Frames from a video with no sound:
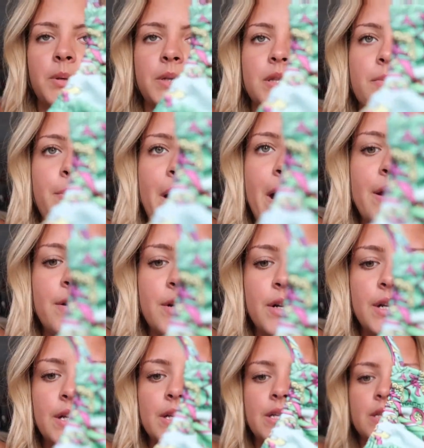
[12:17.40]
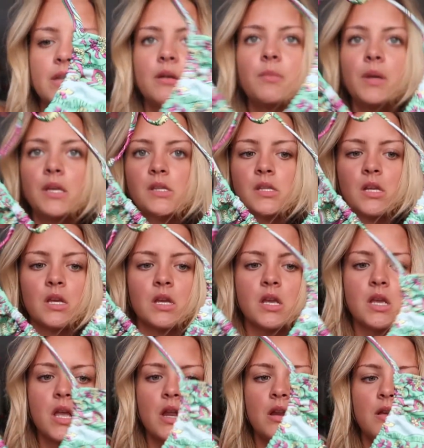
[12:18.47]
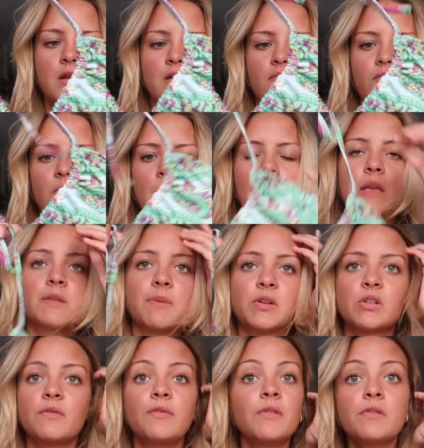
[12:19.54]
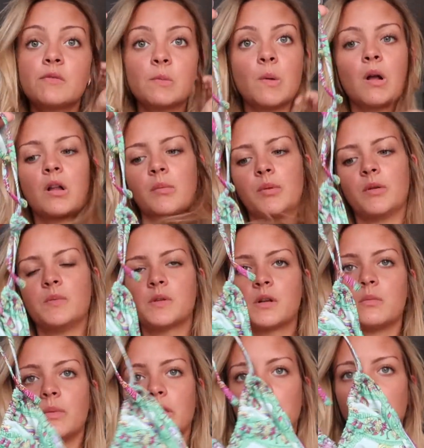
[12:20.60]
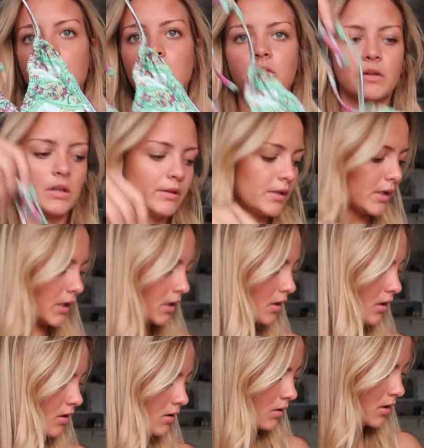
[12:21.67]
the pattern is amazing. And it, especially if you have smaller boobs, it'll make them look really, really good.